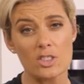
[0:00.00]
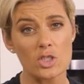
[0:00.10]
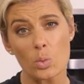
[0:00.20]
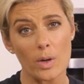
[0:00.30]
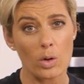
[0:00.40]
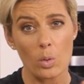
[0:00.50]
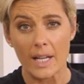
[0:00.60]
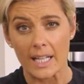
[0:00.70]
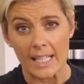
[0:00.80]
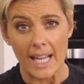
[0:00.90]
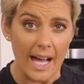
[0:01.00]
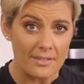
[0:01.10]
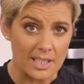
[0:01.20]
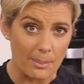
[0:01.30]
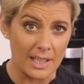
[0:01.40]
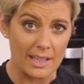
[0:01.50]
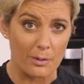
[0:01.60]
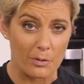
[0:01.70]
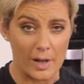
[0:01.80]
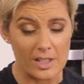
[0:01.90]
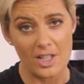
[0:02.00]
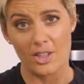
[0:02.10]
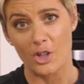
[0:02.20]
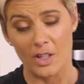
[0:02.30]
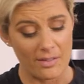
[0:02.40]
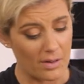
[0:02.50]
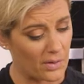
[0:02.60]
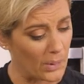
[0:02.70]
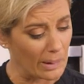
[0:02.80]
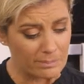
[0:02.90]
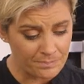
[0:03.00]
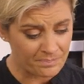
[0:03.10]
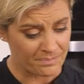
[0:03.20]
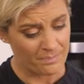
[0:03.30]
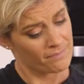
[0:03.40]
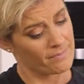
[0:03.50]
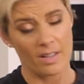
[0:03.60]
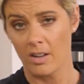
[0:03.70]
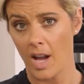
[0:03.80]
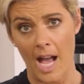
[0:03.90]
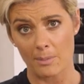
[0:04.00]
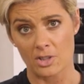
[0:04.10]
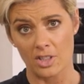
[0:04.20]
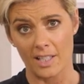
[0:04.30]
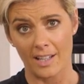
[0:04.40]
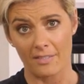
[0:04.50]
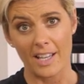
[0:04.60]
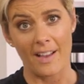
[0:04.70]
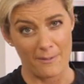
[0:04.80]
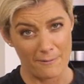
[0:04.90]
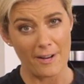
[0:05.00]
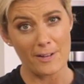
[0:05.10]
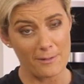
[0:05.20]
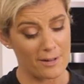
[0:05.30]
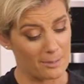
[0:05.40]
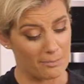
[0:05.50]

and you just wanna quickly have something in the fridge that you can give everyone. Absolutely love it, and very, very